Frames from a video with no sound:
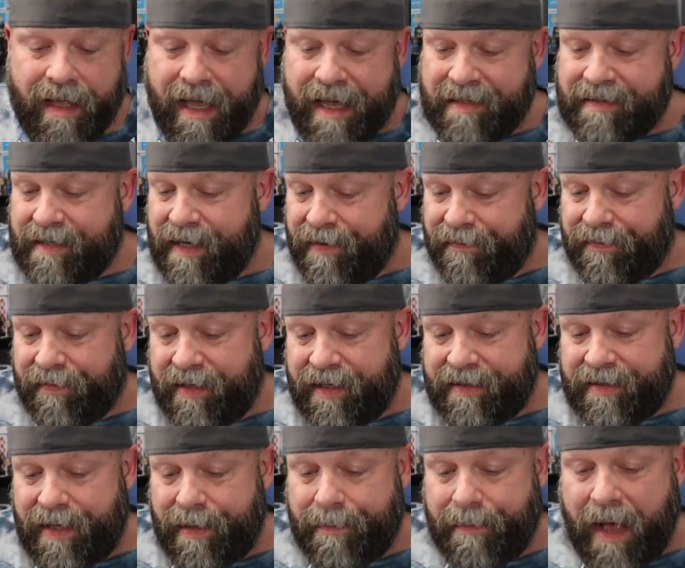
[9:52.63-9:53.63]
That's it for
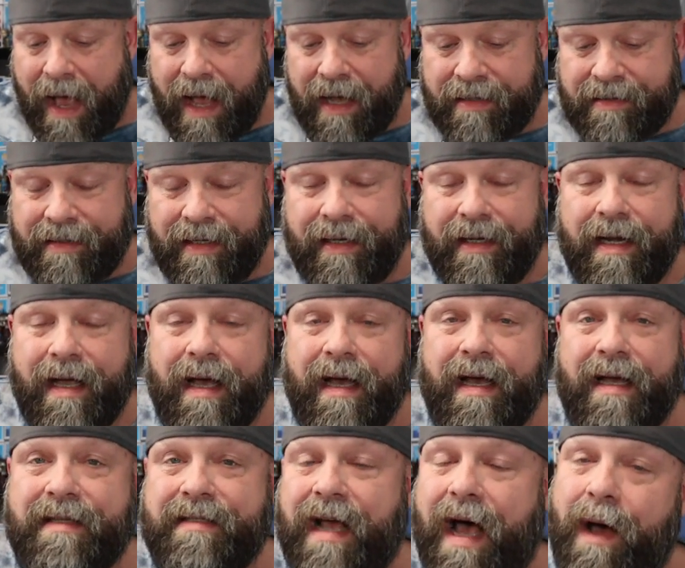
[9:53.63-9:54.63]
this unboxing.
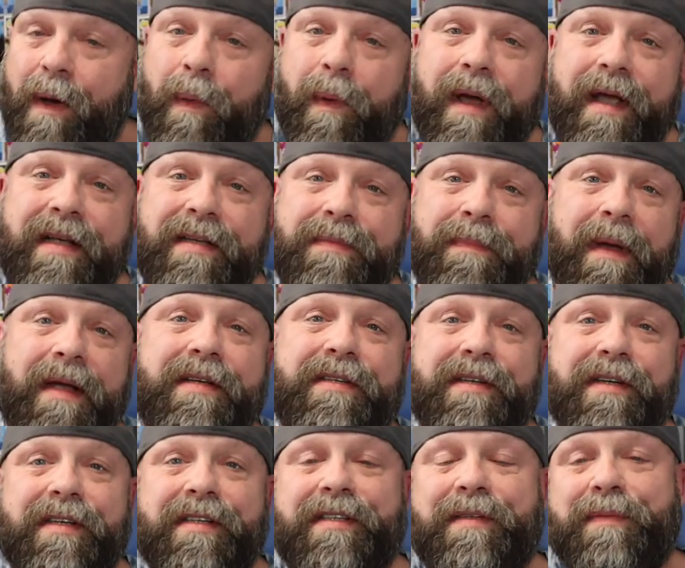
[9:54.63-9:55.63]
Uh, as always, make
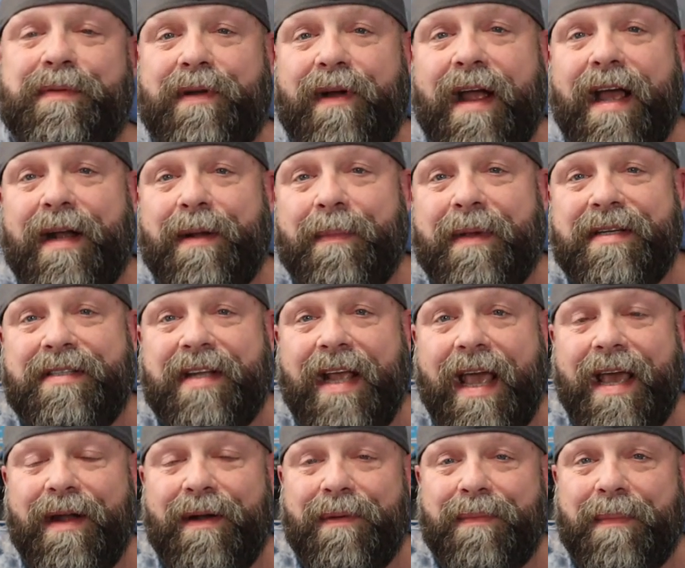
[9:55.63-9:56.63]
sure you subscribe to my
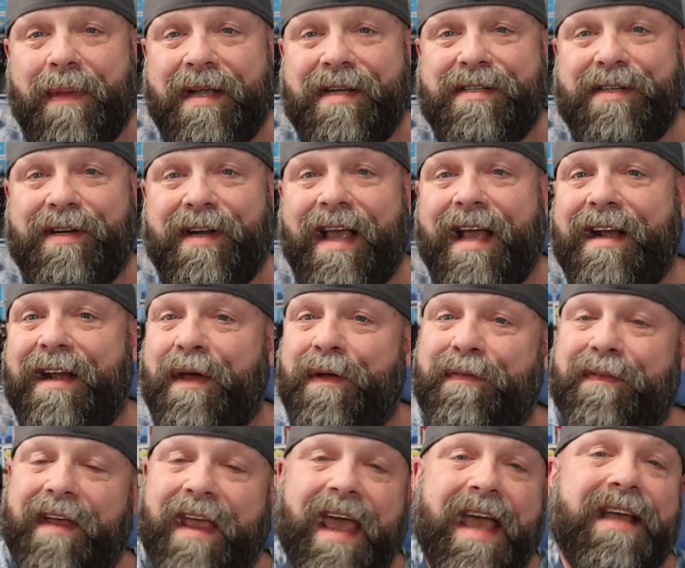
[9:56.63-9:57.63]
channel. Make sure you got
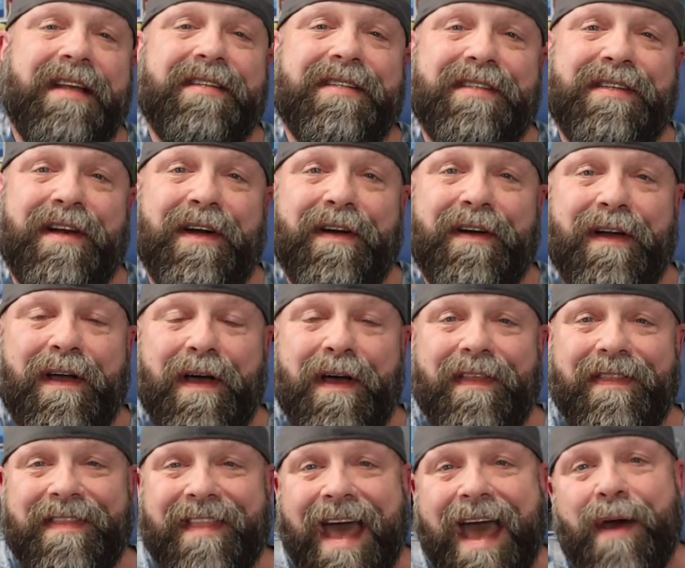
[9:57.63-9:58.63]
notifications turned
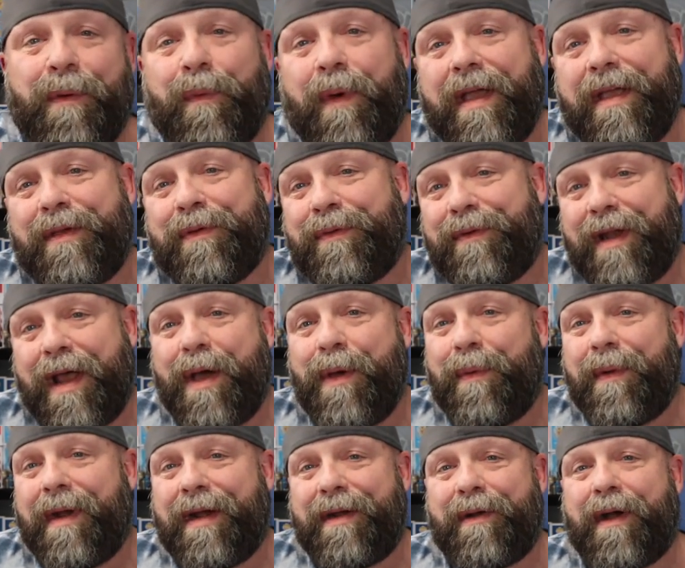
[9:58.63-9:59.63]
on. That way you'll
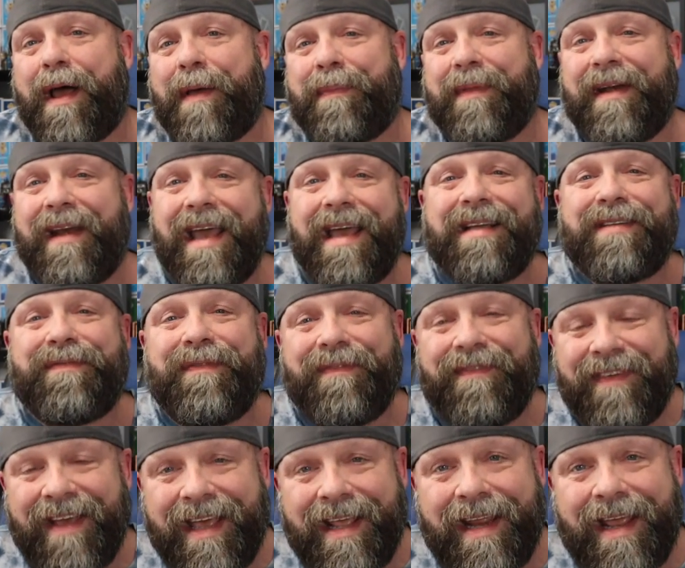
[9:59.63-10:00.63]
know when I drop the next
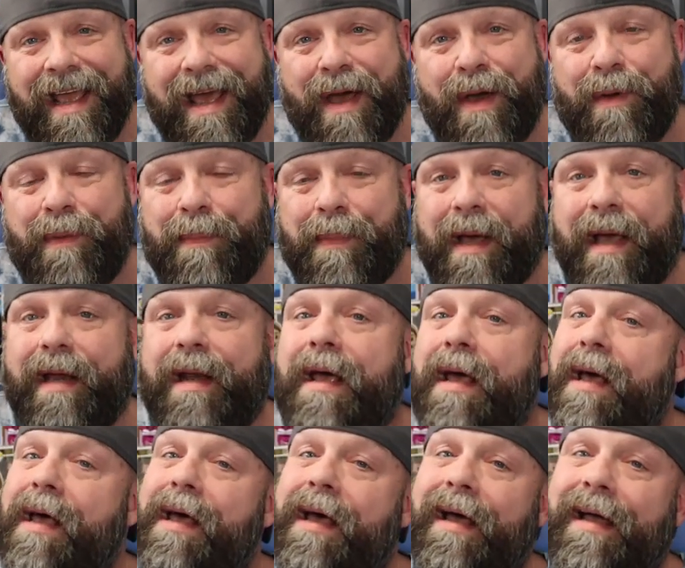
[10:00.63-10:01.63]
video. But
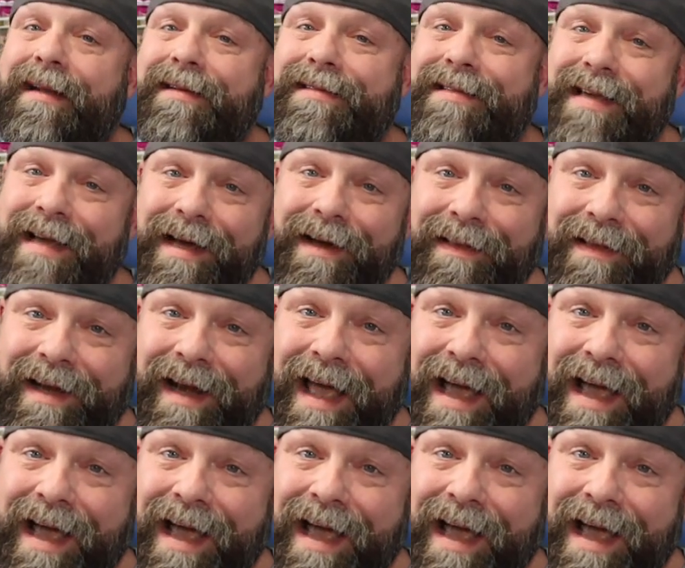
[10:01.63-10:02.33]
until the